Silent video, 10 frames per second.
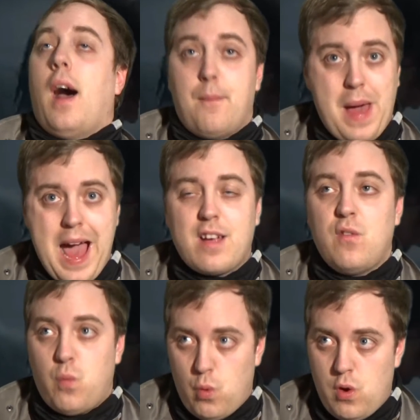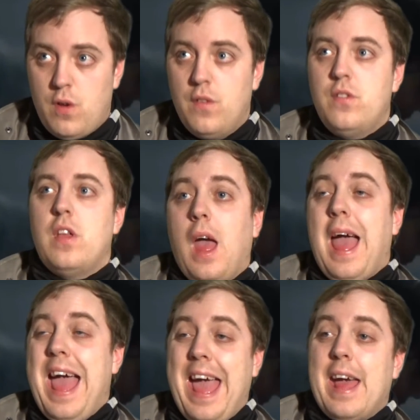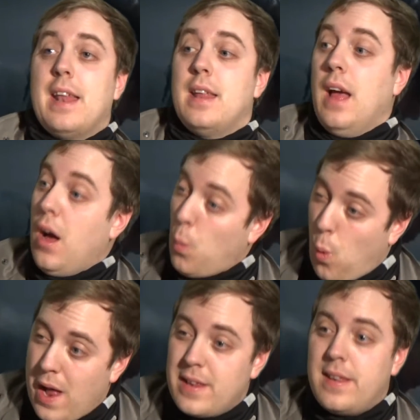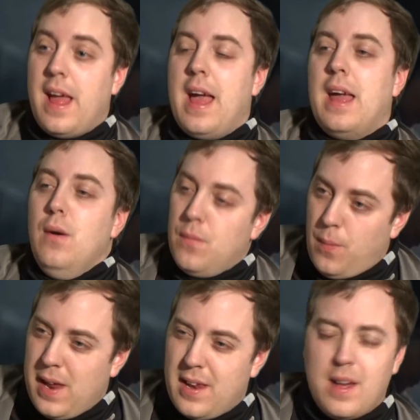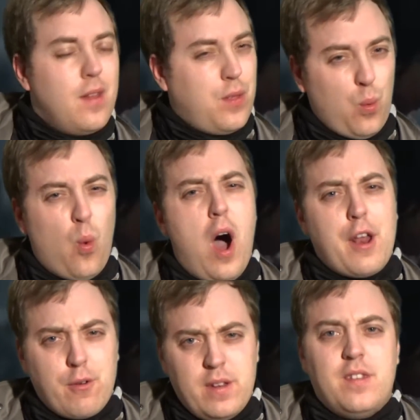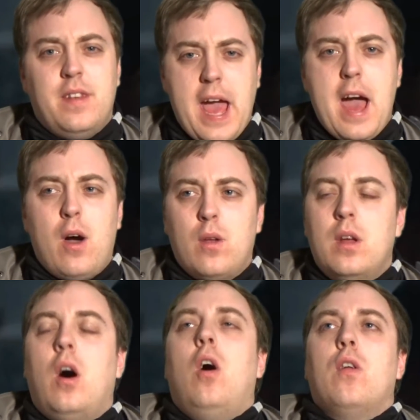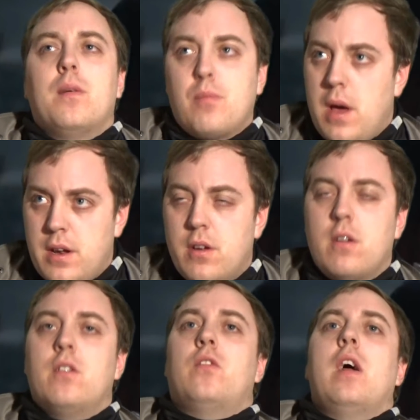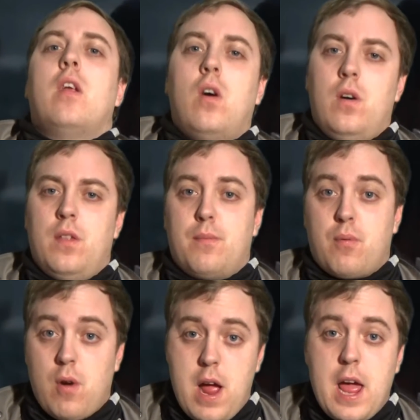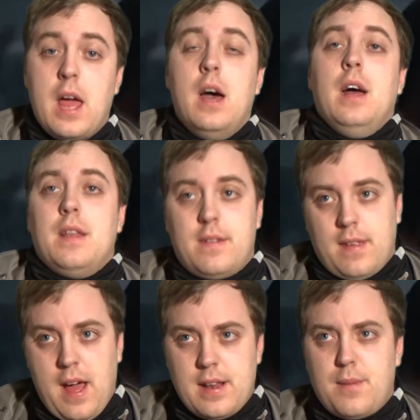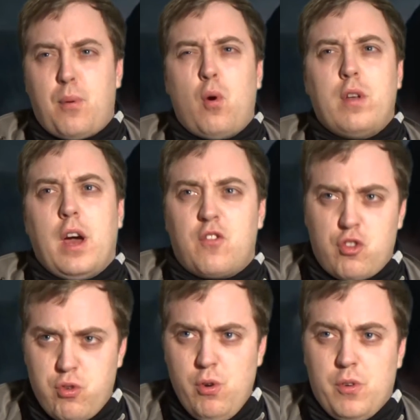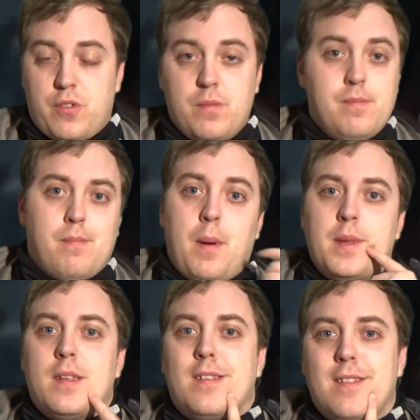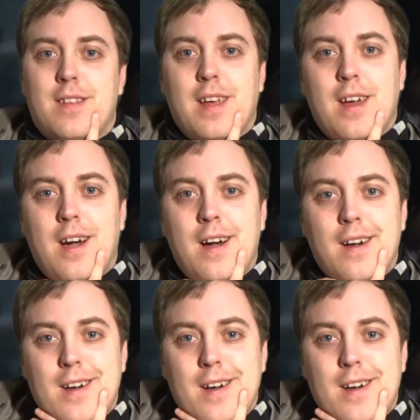a pack of wolves, and one day when the water is down, all the predators and all the prey decide to put a truce. Maybe this is the